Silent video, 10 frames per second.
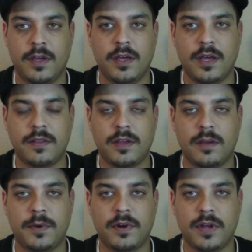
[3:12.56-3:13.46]
and they
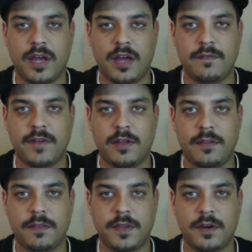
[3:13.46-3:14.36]
appear to have a
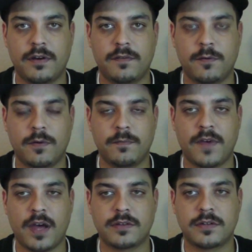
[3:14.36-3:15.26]
thinner form
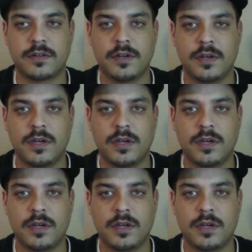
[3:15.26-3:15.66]
factor